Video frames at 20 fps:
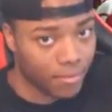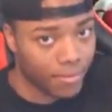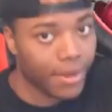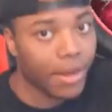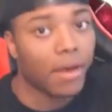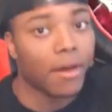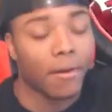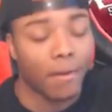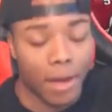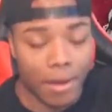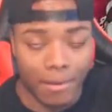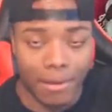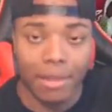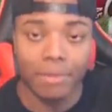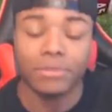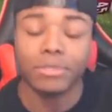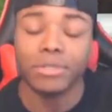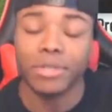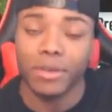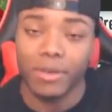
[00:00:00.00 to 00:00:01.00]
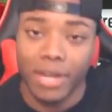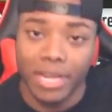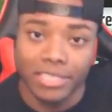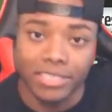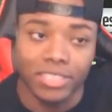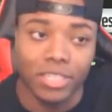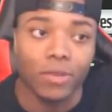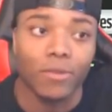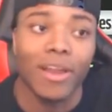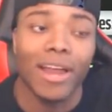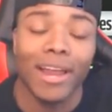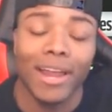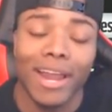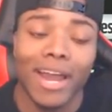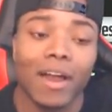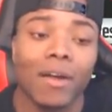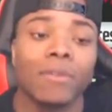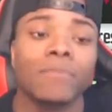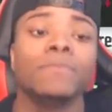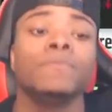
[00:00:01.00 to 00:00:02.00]
No. I'll let you know that, sir, right
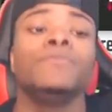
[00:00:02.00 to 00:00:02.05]
now